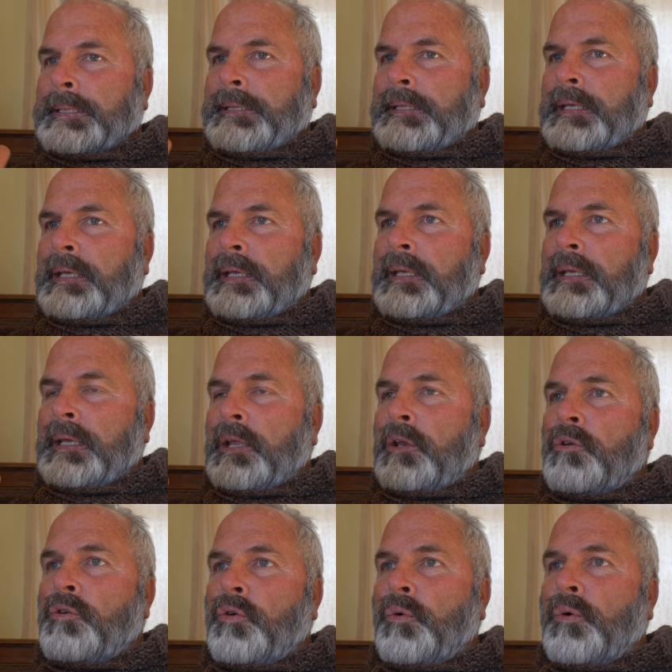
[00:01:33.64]
The
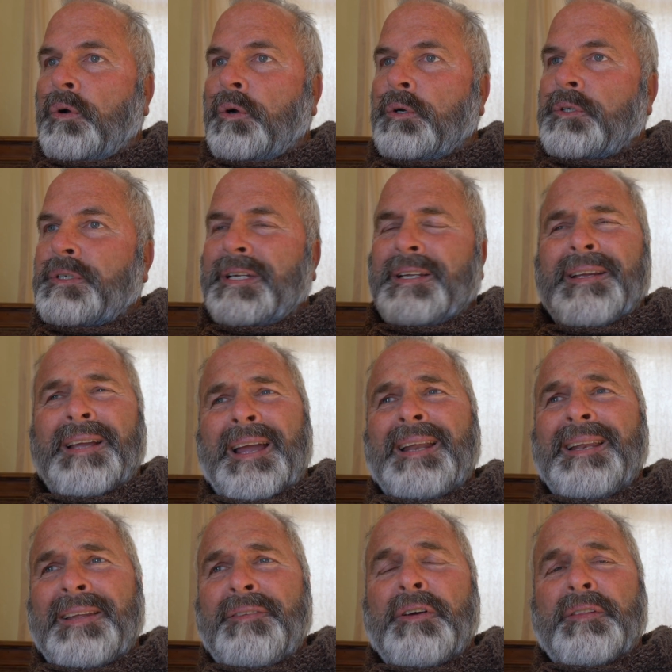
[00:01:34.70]
indoors, I
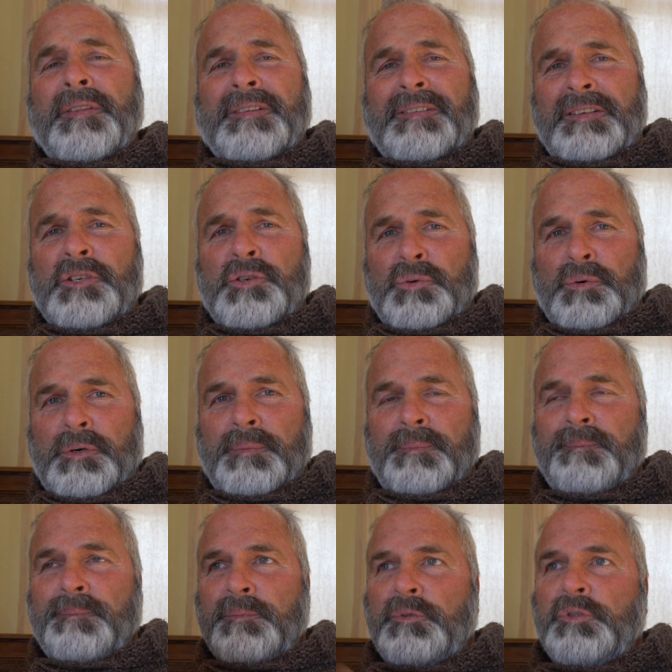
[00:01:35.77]
live on the seashore,
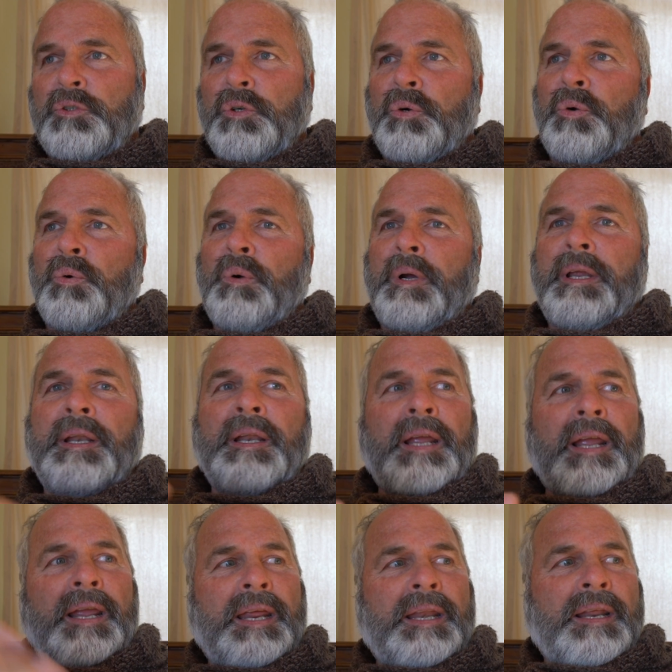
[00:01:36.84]
so
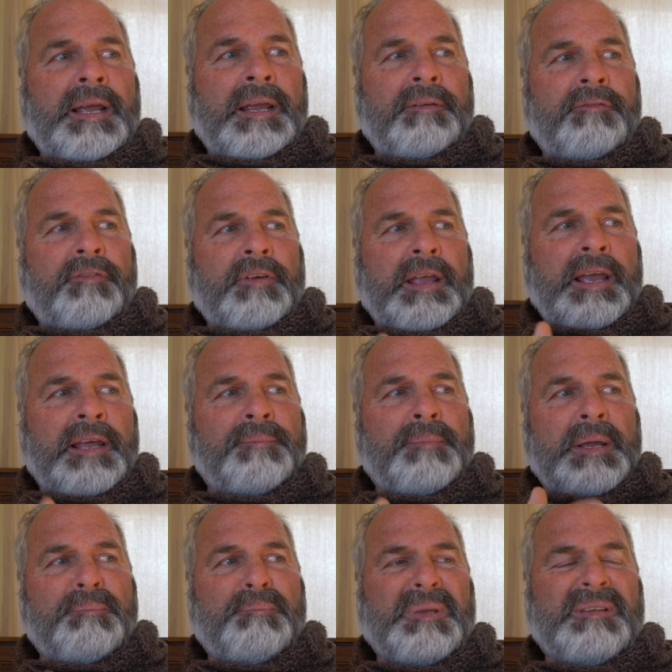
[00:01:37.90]
and I've had
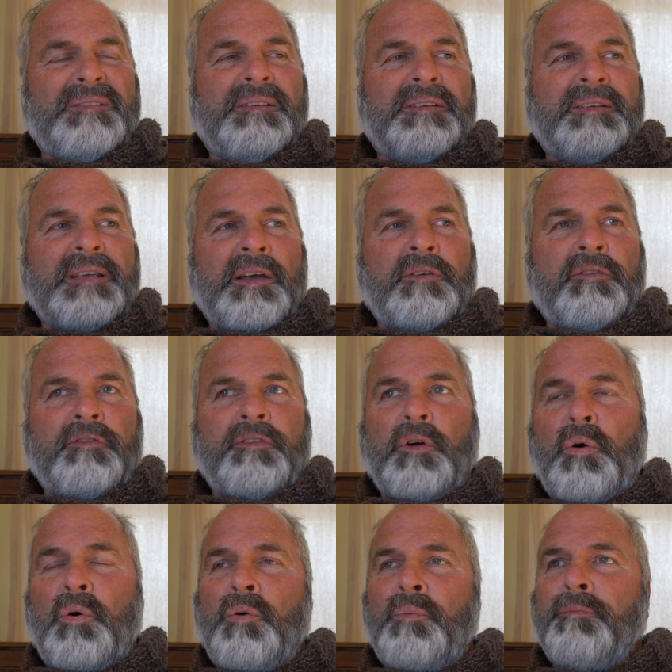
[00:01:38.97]
my business out of
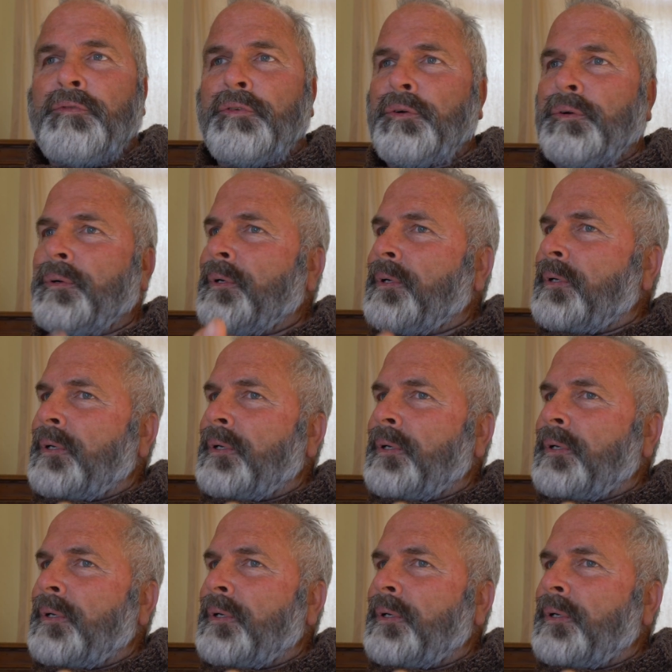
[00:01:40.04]
home for